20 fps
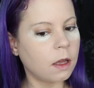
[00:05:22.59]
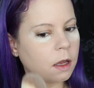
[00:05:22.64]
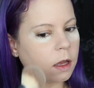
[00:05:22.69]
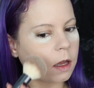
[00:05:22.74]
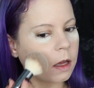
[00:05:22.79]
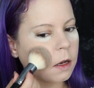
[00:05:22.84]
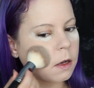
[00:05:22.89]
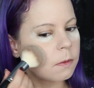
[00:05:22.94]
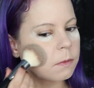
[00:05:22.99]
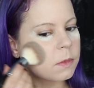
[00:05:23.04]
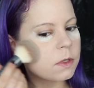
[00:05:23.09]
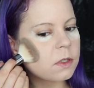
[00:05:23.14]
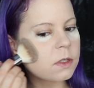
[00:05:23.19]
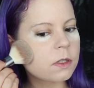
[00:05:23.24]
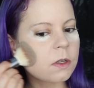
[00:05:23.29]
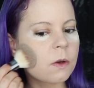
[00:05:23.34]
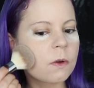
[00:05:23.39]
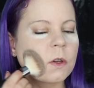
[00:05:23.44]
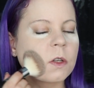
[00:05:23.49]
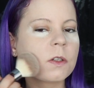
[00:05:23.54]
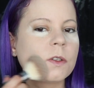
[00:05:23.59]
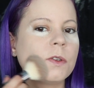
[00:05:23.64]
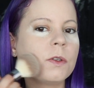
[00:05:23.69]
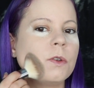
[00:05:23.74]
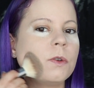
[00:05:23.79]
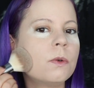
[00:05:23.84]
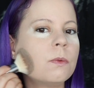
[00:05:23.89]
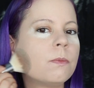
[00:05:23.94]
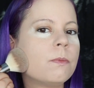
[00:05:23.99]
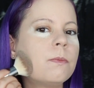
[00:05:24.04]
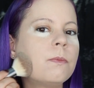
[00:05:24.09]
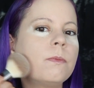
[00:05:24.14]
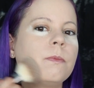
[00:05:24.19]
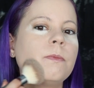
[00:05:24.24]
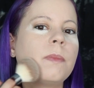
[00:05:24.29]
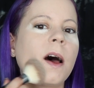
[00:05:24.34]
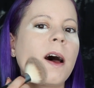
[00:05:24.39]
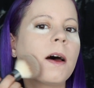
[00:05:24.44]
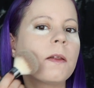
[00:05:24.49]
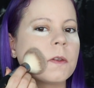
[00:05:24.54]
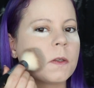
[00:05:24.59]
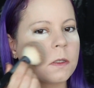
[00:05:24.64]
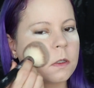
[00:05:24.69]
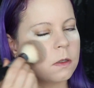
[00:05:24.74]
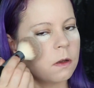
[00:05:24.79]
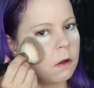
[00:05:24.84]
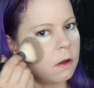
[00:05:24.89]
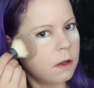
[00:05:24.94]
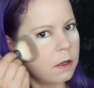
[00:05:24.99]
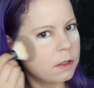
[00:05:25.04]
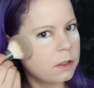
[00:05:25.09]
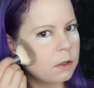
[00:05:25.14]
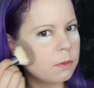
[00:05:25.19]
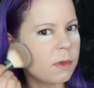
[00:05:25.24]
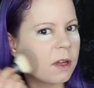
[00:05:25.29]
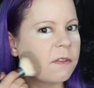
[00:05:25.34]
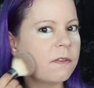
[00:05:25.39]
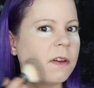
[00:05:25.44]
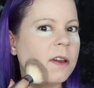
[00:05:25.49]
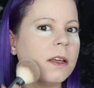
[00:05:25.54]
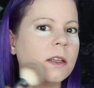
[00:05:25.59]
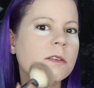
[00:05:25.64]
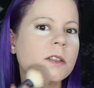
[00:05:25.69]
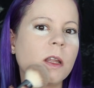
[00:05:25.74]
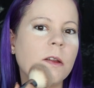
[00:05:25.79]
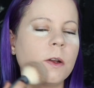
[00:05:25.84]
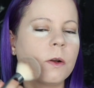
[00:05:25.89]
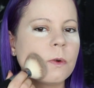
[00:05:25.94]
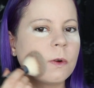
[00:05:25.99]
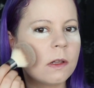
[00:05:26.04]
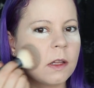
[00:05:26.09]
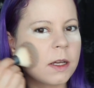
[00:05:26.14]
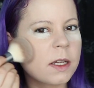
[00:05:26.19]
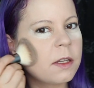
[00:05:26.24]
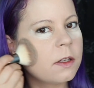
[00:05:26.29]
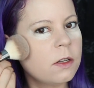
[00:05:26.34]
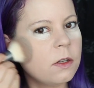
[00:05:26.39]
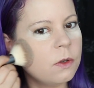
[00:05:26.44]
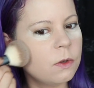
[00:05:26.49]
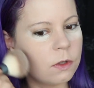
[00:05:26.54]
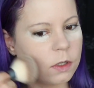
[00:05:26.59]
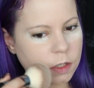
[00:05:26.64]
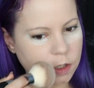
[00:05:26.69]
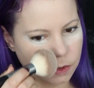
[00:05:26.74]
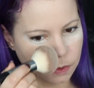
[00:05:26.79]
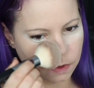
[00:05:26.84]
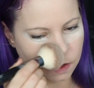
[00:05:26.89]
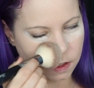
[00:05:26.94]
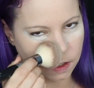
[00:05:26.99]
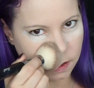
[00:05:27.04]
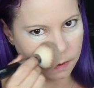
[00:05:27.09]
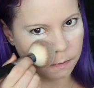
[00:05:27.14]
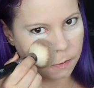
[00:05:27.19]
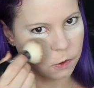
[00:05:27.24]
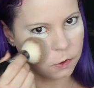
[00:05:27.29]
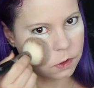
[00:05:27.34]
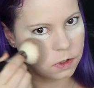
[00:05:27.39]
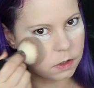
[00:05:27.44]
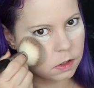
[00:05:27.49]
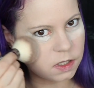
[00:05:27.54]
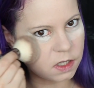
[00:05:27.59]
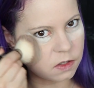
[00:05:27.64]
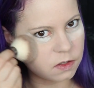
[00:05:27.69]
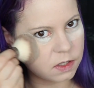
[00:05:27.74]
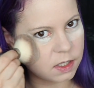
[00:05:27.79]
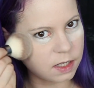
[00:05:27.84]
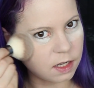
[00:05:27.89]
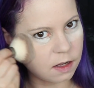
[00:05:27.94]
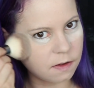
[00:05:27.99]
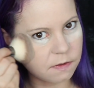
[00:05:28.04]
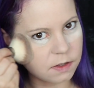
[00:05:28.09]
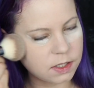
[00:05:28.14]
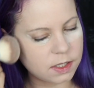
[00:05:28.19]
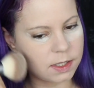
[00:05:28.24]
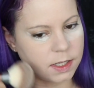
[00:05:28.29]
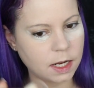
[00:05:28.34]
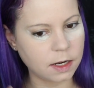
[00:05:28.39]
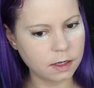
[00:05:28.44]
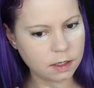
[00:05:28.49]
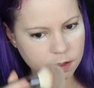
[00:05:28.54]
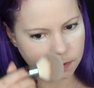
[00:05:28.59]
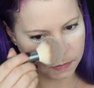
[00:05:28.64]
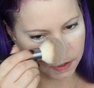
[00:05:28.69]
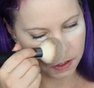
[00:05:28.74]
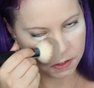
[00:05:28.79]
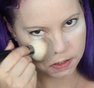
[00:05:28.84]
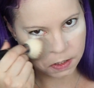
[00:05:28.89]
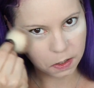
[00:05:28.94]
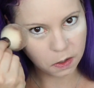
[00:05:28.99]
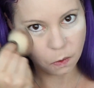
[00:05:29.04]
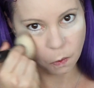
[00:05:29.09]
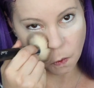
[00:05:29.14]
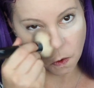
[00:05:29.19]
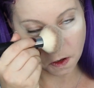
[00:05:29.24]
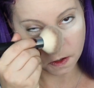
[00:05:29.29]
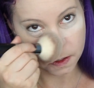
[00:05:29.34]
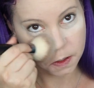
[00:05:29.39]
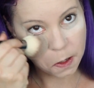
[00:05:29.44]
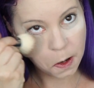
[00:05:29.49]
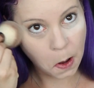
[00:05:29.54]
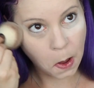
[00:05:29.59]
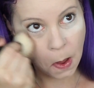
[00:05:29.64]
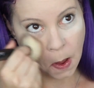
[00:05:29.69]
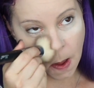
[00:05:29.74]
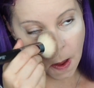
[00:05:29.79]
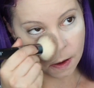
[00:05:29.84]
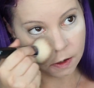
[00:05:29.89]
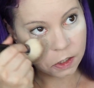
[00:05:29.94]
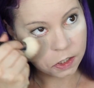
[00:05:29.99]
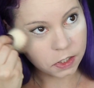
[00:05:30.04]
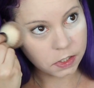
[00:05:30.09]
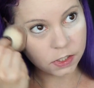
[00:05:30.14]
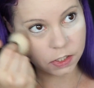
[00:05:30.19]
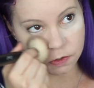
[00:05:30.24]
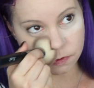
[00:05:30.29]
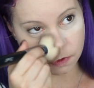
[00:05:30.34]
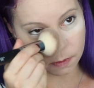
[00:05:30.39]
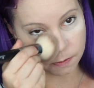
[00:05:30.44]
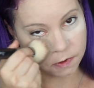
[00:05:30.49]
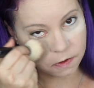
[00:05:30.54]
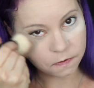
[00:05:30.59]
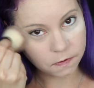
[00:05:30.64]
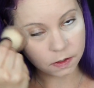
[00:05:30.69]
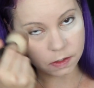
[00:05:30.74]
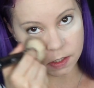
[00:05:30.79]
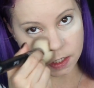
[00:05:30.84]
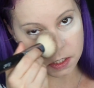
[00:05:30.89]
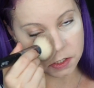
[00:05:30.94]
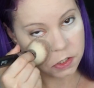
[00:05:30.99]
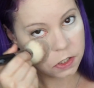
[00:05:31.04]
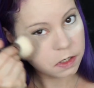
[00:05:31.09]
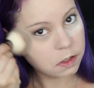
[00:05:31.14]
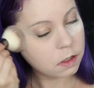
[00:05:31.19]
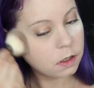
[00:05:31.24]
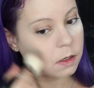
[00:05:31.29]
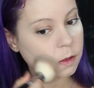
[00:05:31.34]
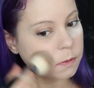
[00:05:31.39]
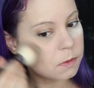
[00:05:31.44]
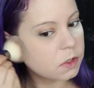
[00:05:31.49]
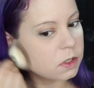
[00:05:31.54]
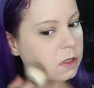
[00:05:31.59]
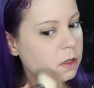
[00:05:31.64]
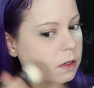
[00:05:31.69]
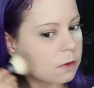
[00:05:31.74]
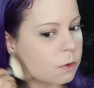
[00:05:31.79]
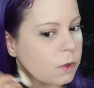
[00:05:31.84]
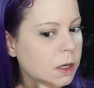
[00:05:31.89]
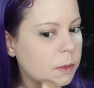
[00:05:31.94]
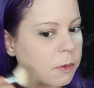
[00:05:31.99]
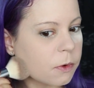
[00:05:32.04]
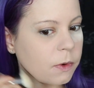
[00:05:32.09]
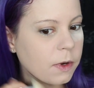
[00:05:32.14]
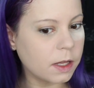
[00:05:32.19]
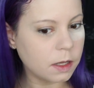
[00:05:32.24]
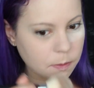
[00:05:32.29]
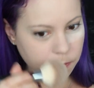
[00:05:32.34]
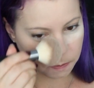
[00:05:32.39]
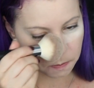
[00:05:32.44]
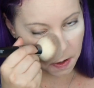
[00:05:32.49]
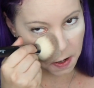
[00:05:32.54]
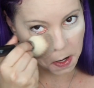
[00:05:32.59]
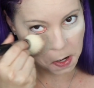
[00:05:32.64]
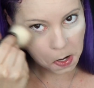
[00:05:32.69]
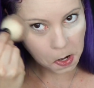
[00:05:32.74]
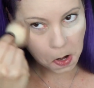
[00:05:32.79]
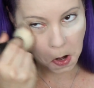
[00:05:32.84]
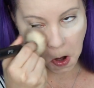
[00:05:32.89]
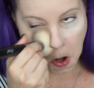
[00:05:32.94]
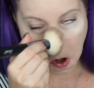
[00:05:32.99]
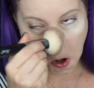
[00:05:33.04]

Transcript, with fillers: and I'm just going to pat this onto my face. I don't like to use swirling motions until I've set it because I don't want to disrupt the foundation. I'm just going to wipe away the bake.